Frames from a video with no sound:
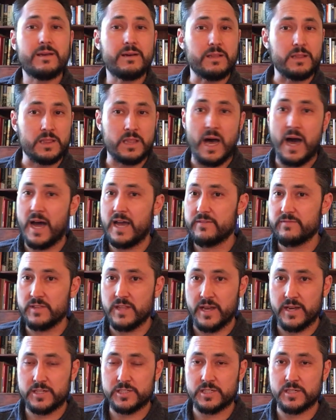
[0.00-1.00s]
live
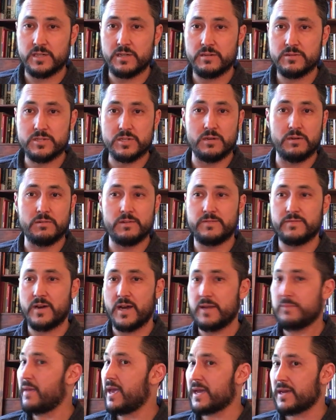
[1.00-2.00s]
lecture. So if
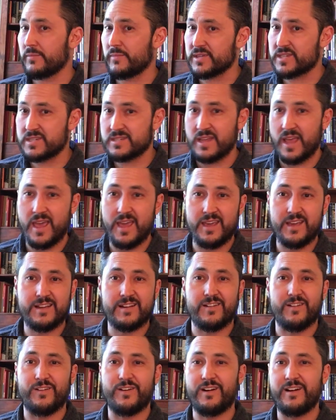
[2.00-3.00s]
I make a mistake
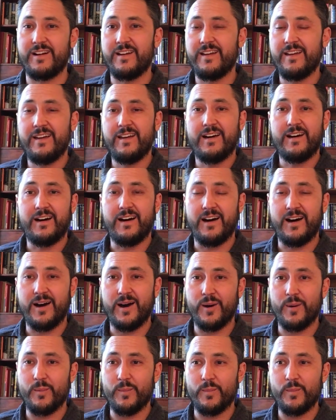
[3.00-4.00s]
or
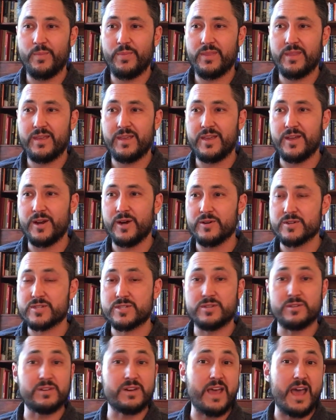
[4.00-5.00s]
a
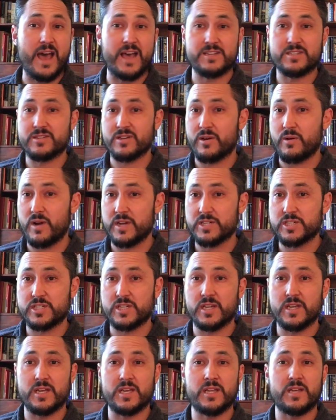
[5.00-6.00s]
student asks a
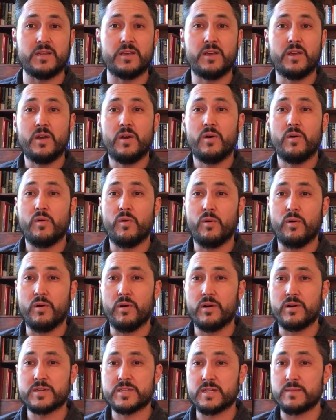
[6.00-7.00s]
question
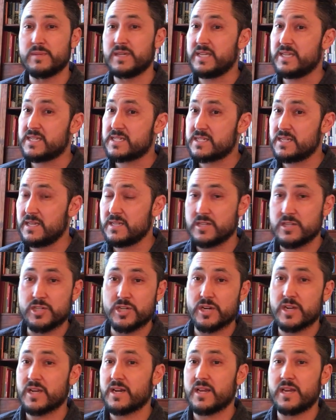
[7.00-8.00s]
or somebody sneezes,
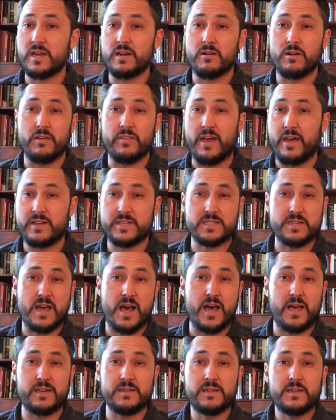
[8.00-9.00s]
you're going to hear all that. It's
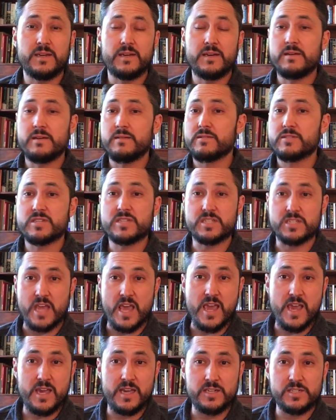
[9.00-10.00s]
not
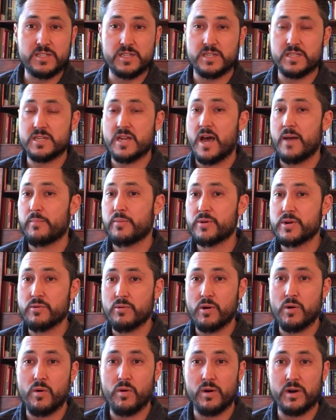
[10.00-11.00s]
staged, it's not
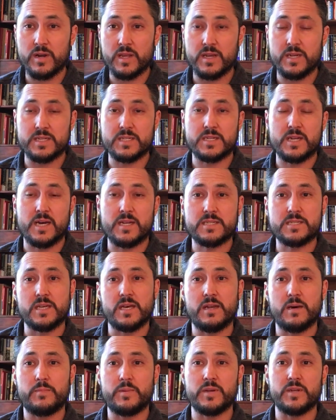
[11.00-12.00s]
pre-recorded, it's not
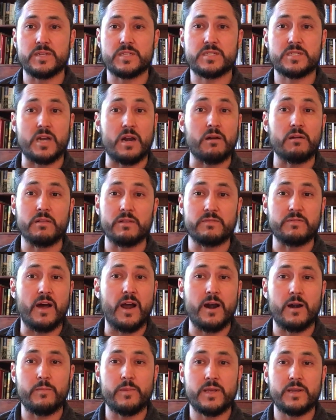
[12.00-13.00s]
set up in a sterile
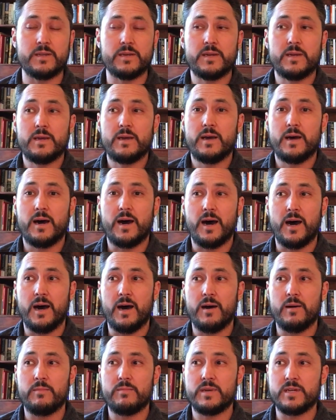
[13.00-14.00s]
environment.
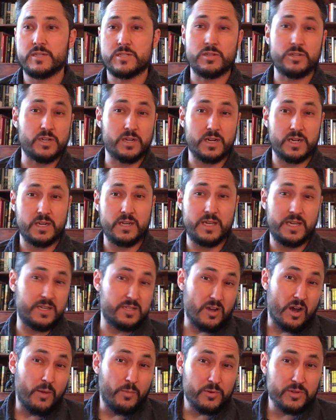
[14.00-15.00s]
And so
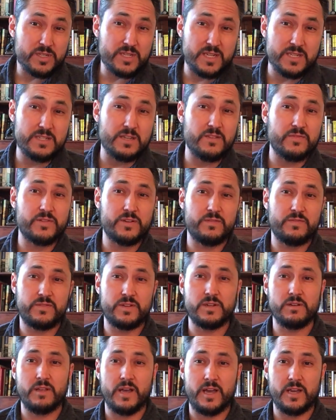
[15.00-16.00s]
it's almost as if you
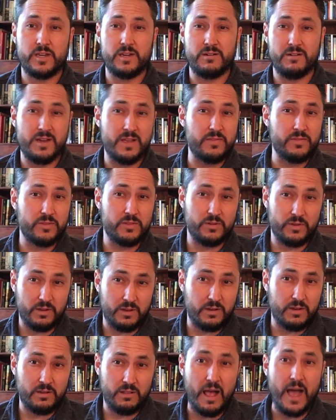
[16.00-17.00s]
feel like you're in the
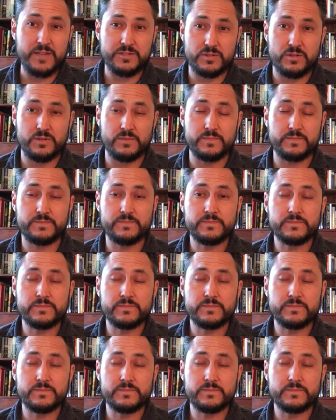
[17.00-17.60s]
classroom.